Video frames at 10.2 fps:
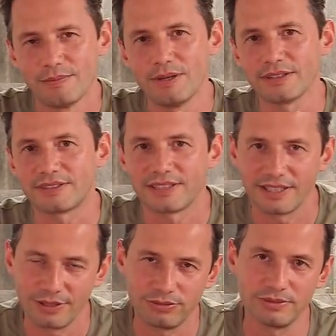But
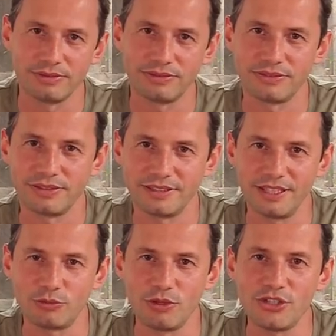whew,
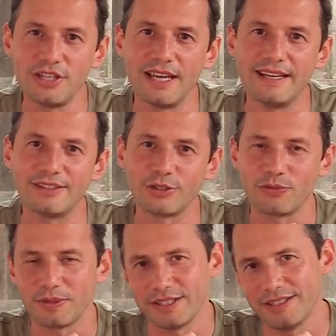that reached the end
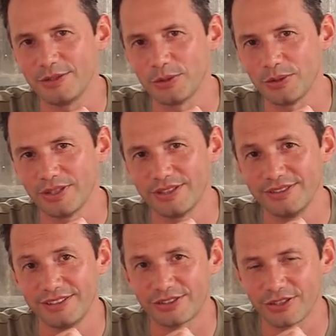of my little
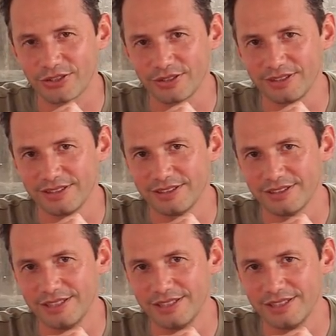discussion and